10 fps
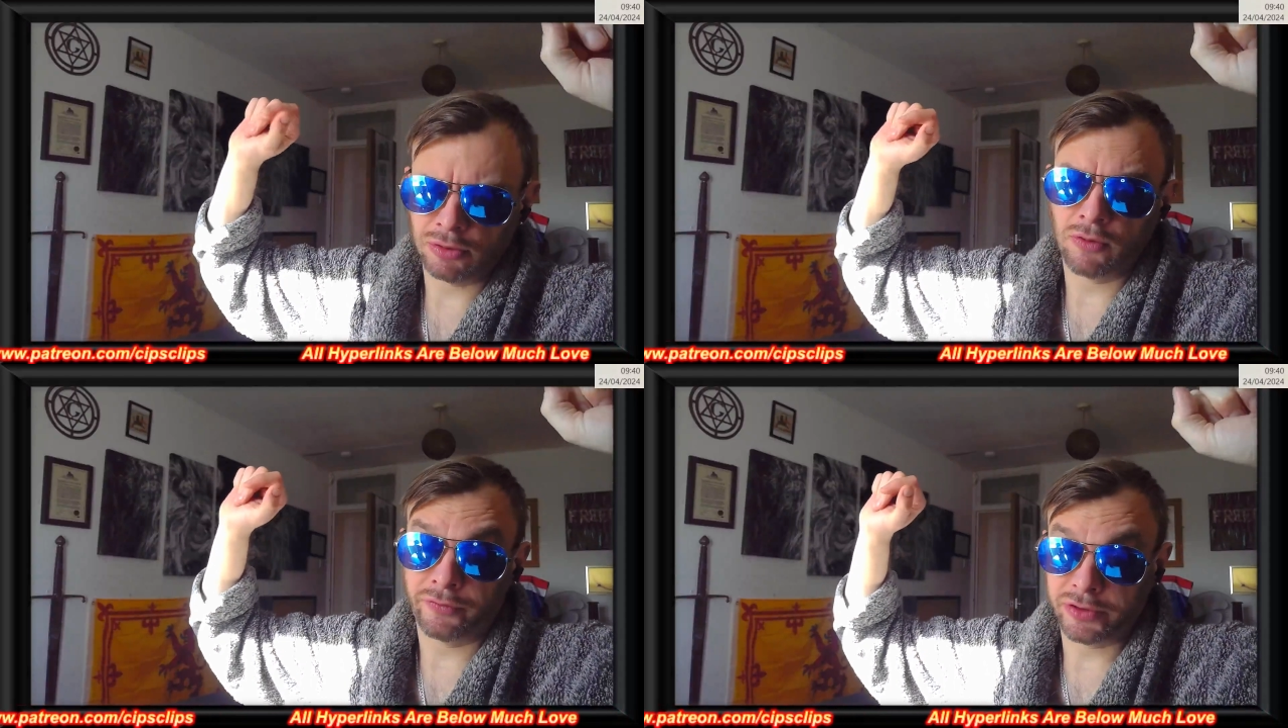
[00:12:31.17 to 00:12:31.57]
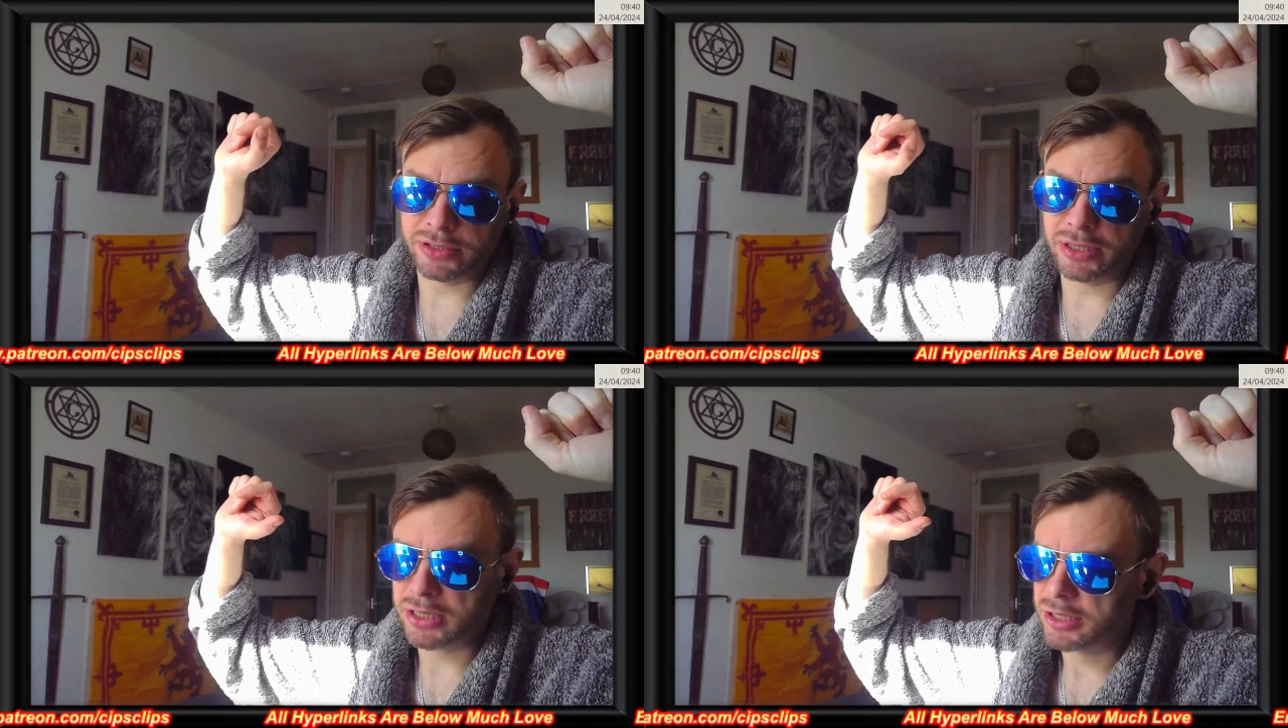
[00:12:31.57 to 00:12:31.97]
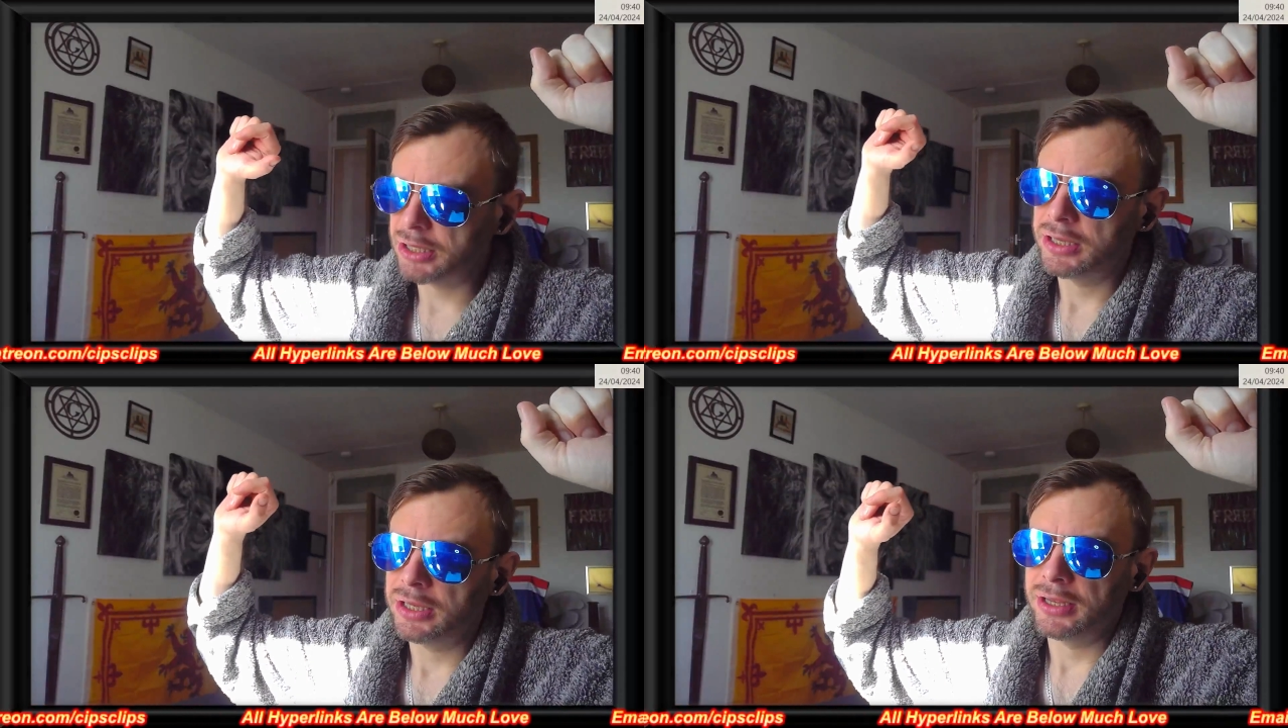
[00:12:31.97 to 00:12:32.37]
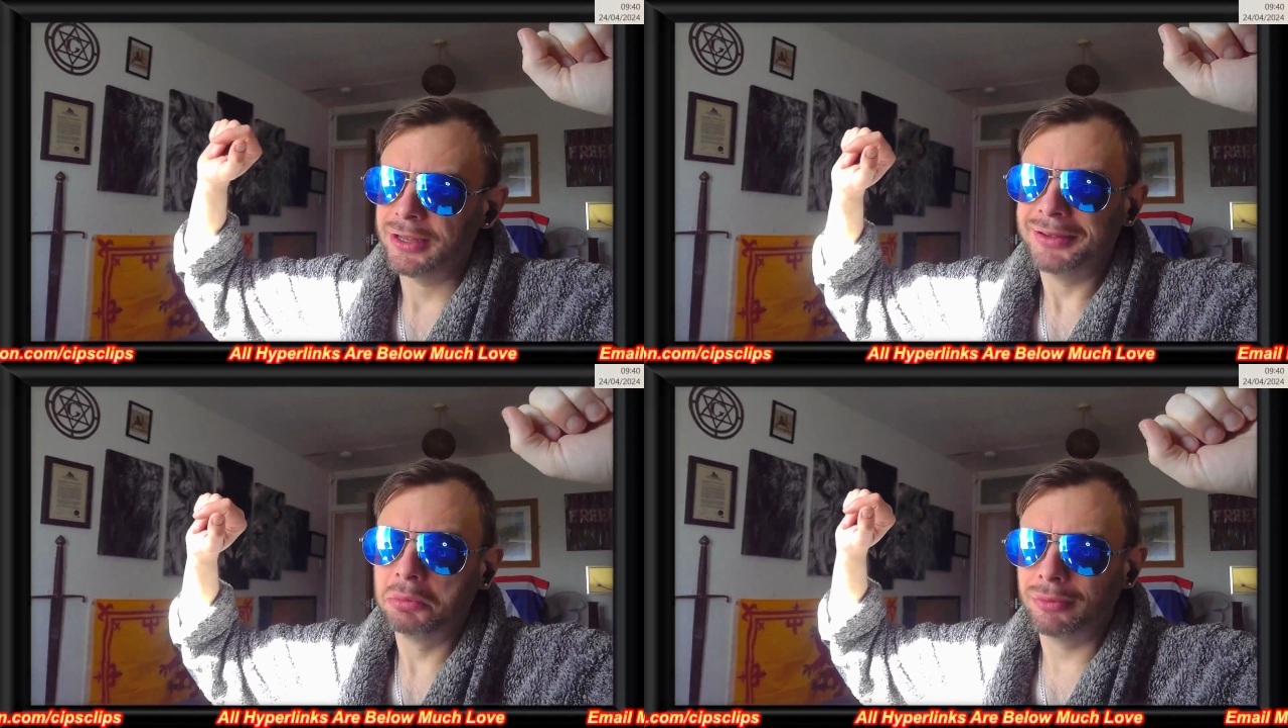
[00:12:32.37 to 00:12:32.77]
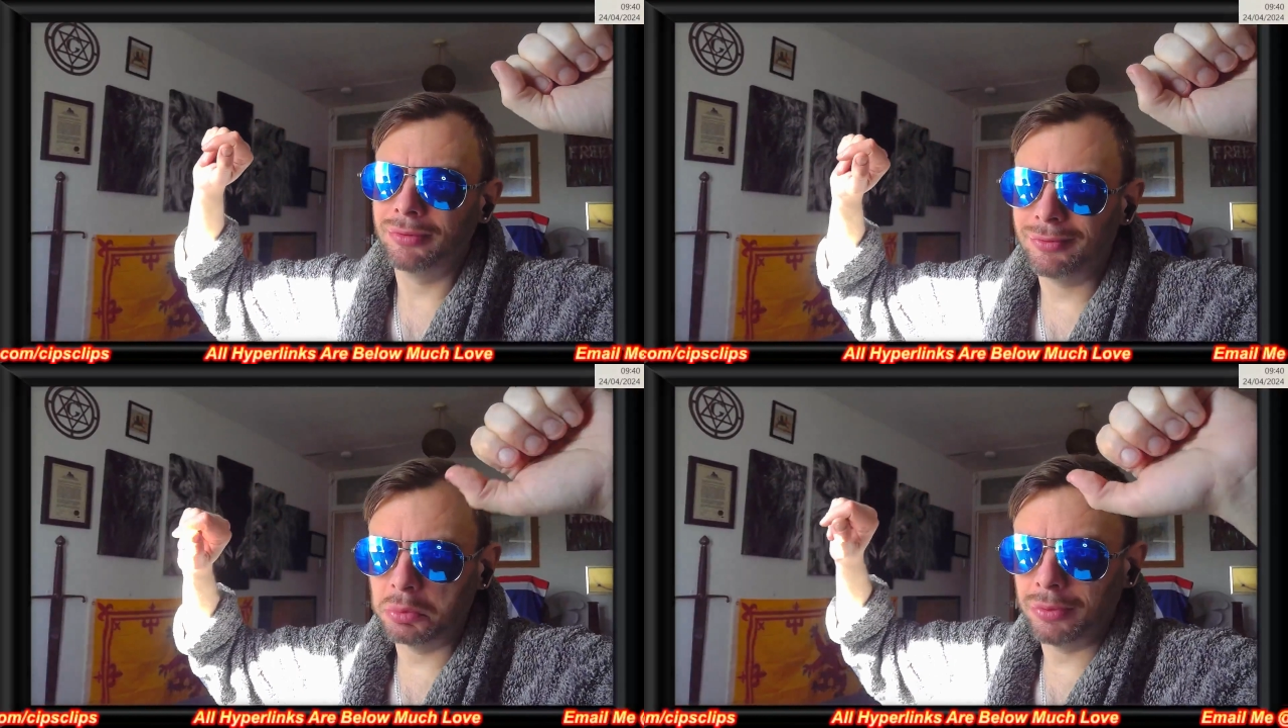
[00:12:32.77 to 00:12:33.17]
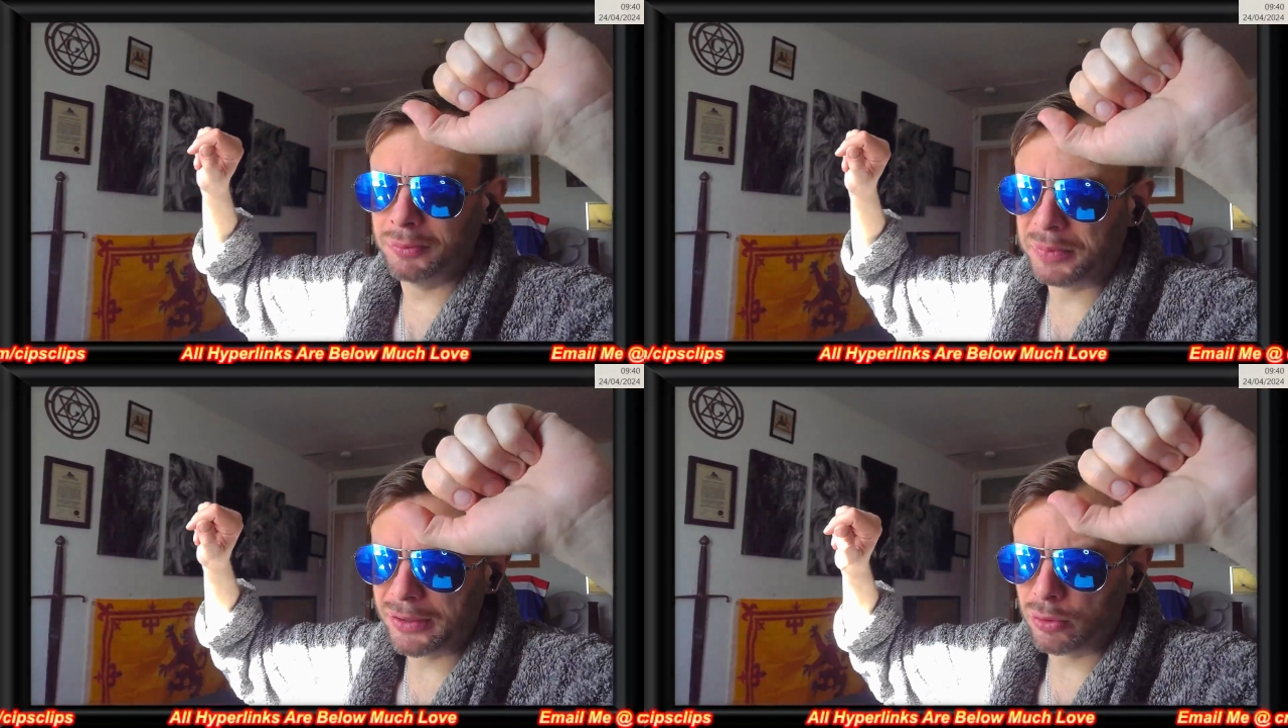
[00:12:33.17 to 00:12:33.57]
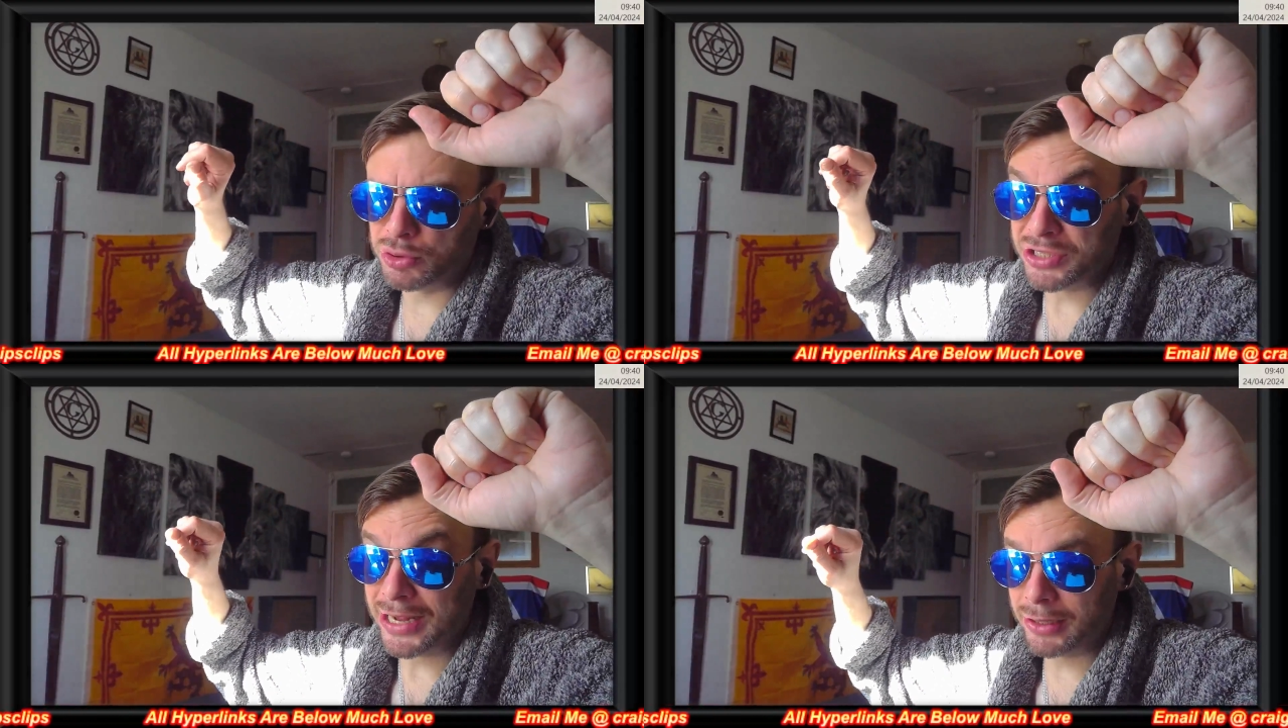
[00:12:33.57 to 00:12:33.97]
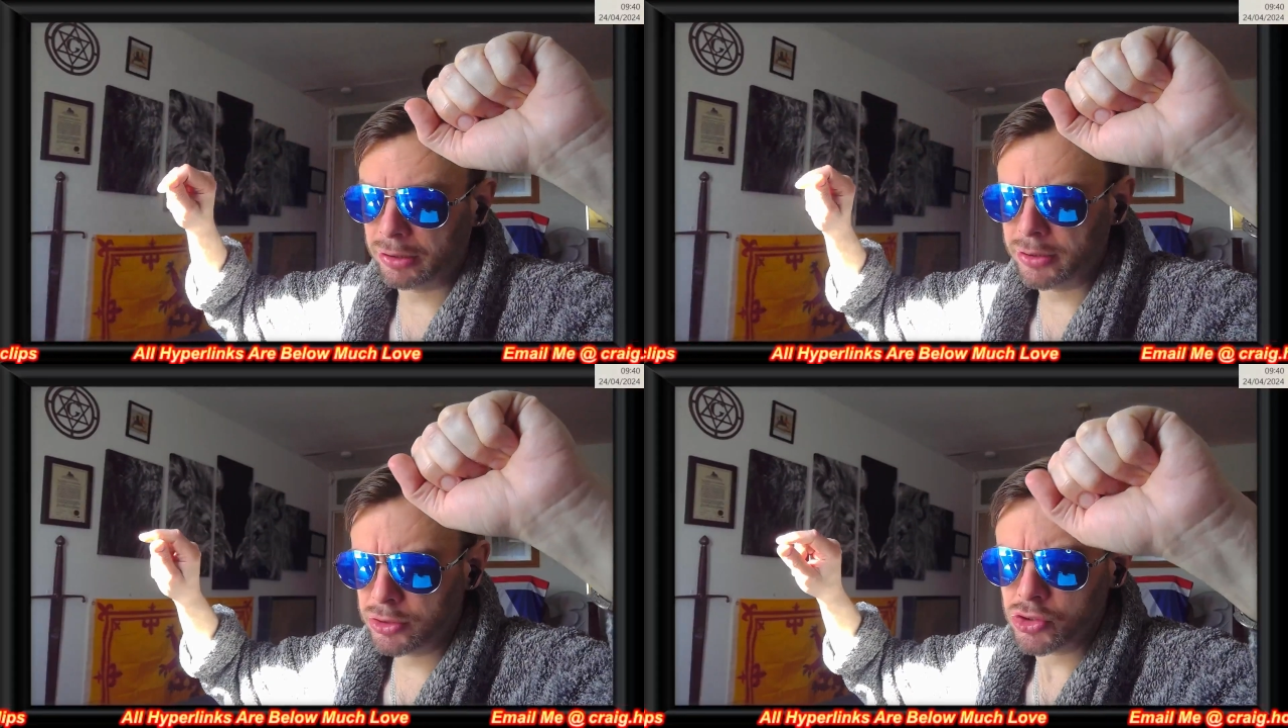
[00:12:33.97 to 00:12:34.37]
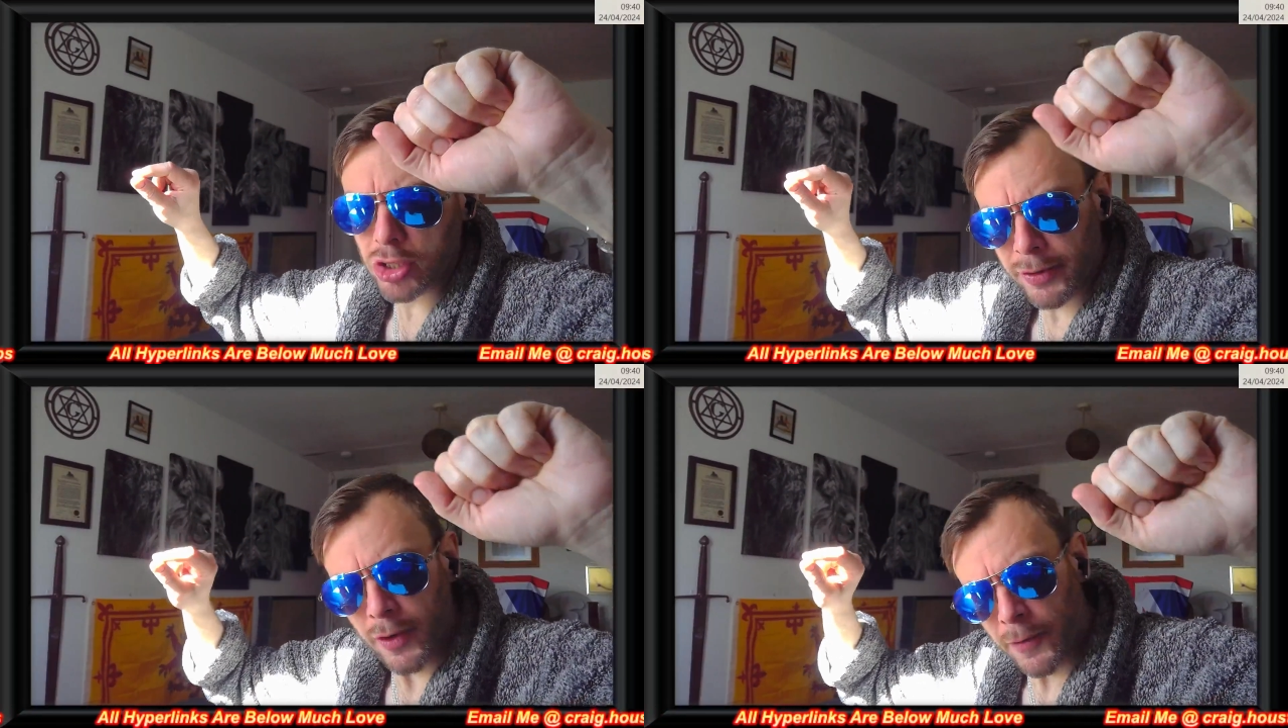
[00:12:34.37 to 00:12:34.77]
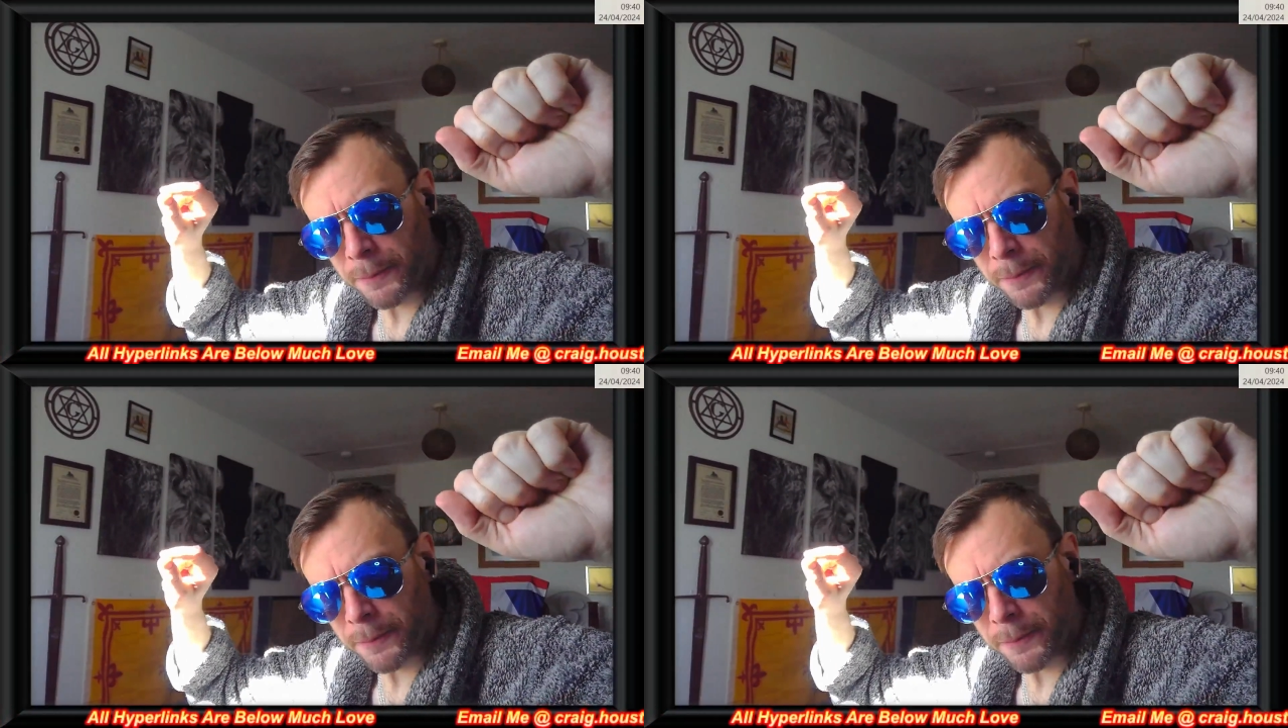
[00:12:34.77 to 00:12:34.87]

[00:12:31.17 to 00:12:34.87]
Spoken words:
obviously. Been close to Ireland and shit.